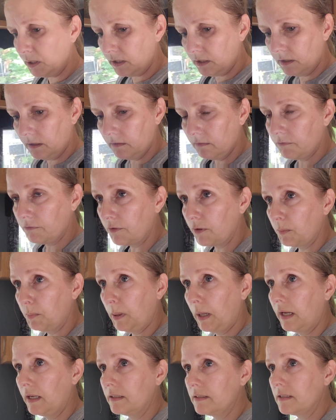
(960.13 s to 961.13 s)
be it for the
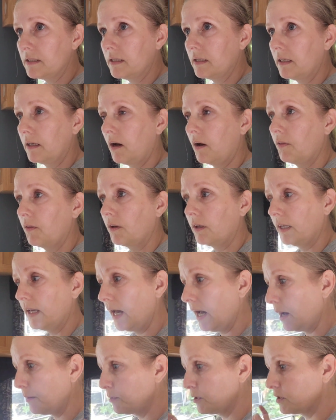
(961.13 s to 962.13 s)
painting on the
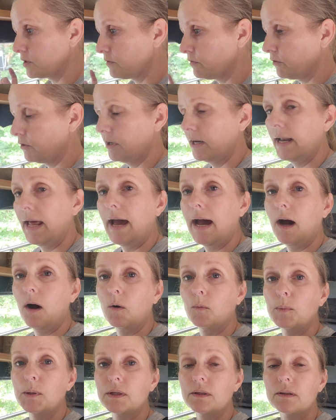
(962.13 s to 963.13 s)
cabinets for
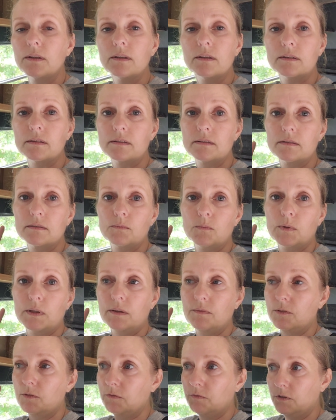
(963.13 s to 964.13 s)
now, because
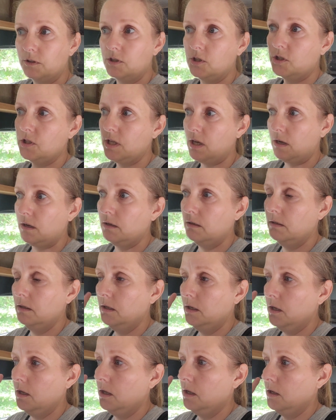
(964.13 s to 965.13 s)
we have to finish that
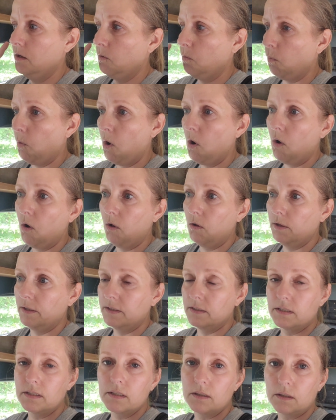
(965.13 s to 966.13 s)
wall
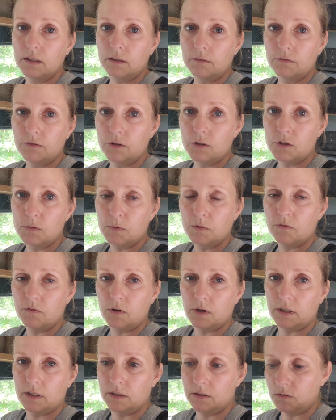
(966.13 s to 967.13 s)
and ceiling first
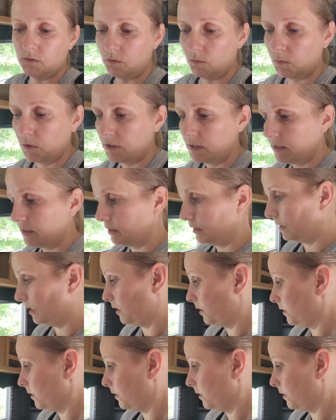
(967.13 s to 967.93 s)
before I can do the ones in